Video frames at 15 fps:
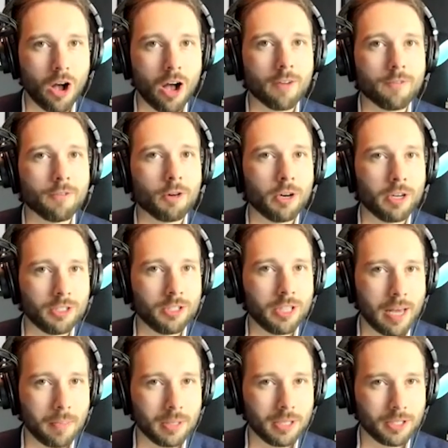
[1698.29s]
offer and to
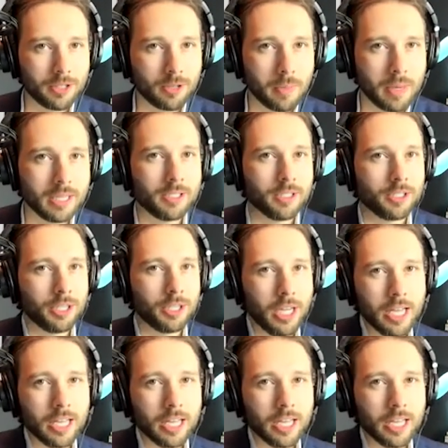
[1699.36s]
that particular message,